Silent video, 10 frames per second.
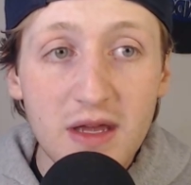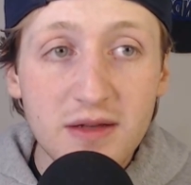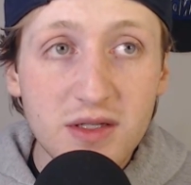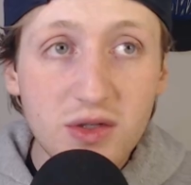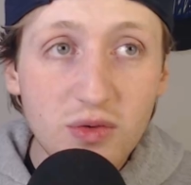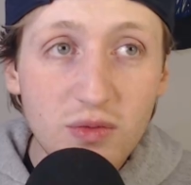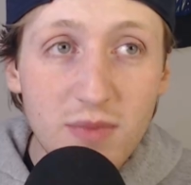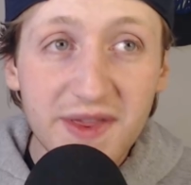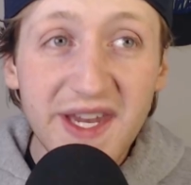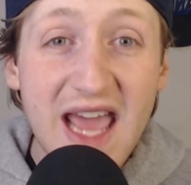to month
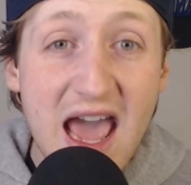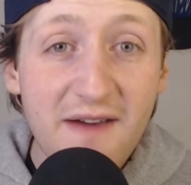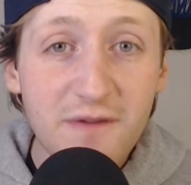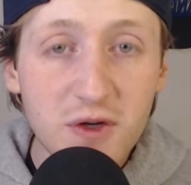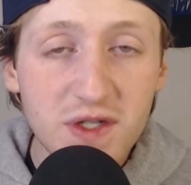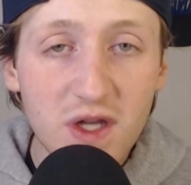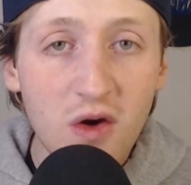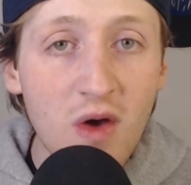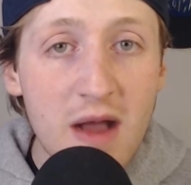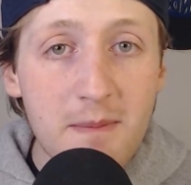and a half or so.
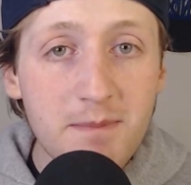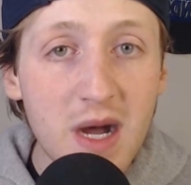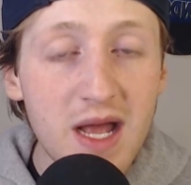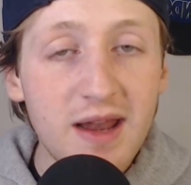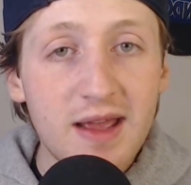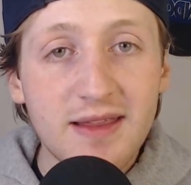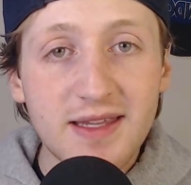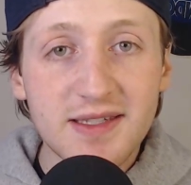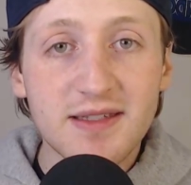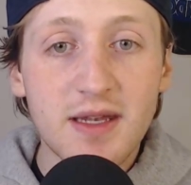But this
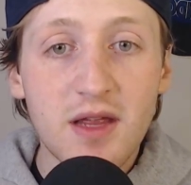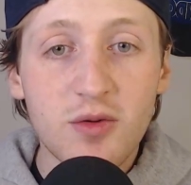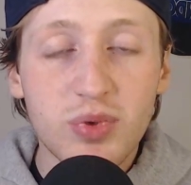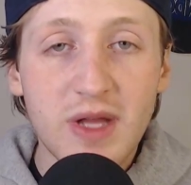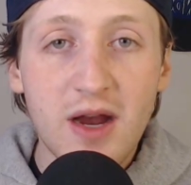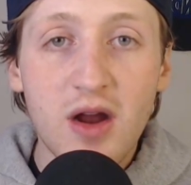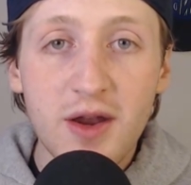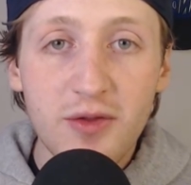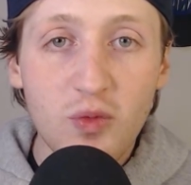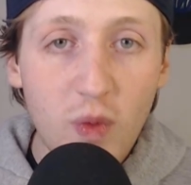is another player, another
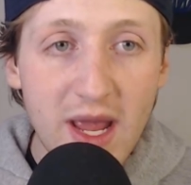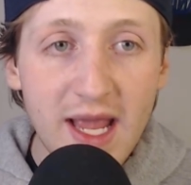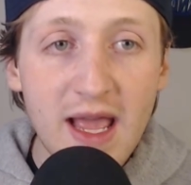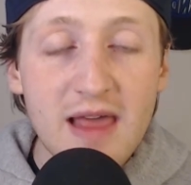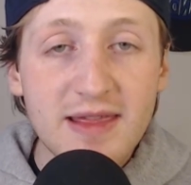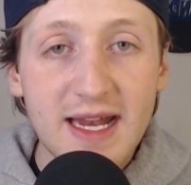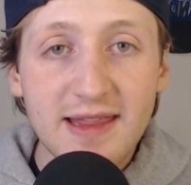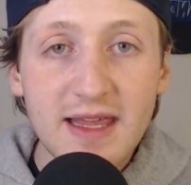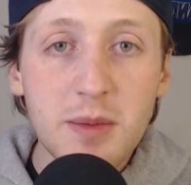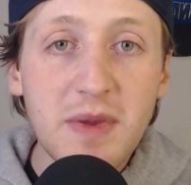wing that I think
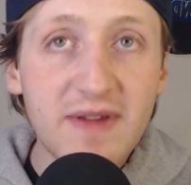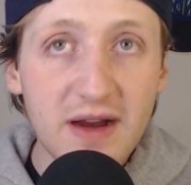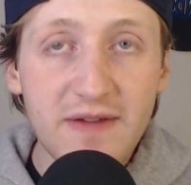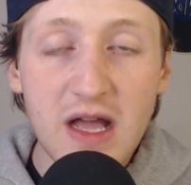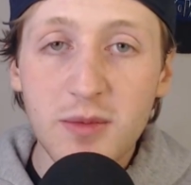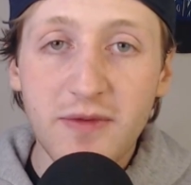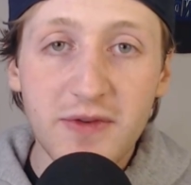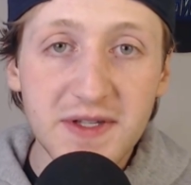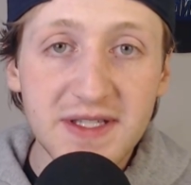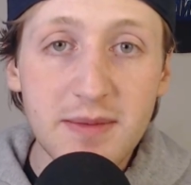could be very valuable for this
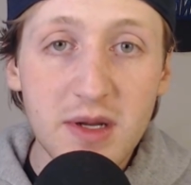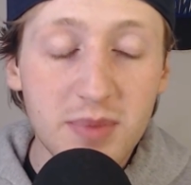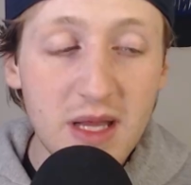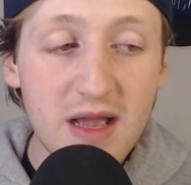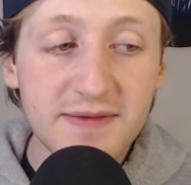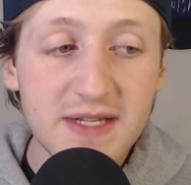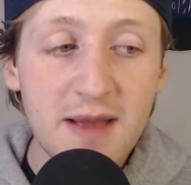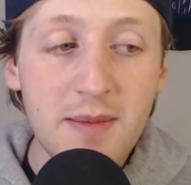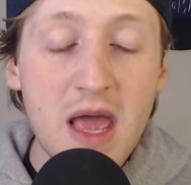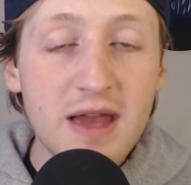team come playoff time.
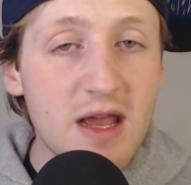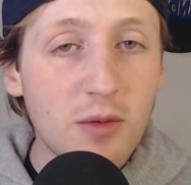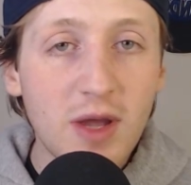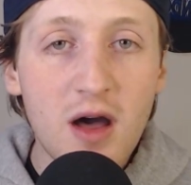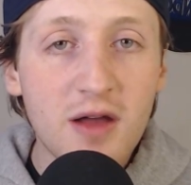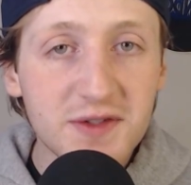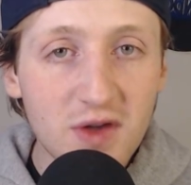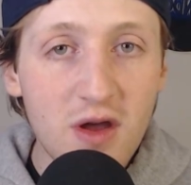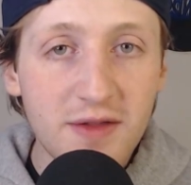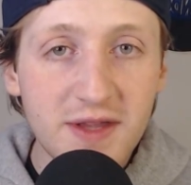Now, we all saw
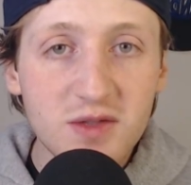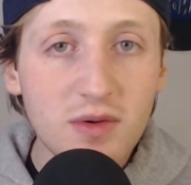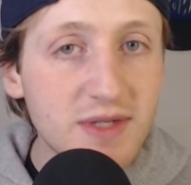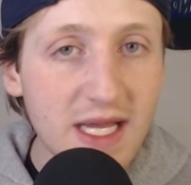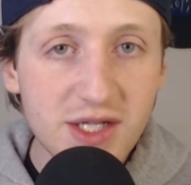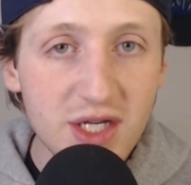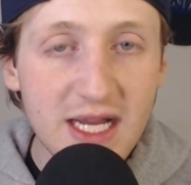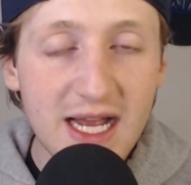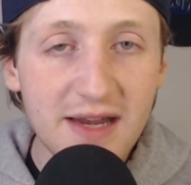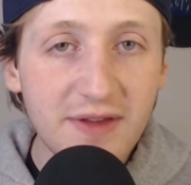this rotation kind
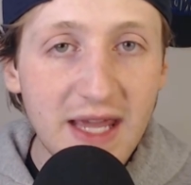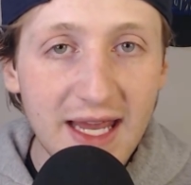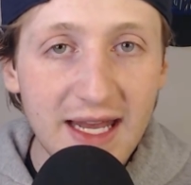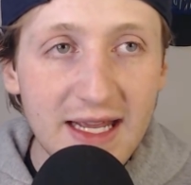of get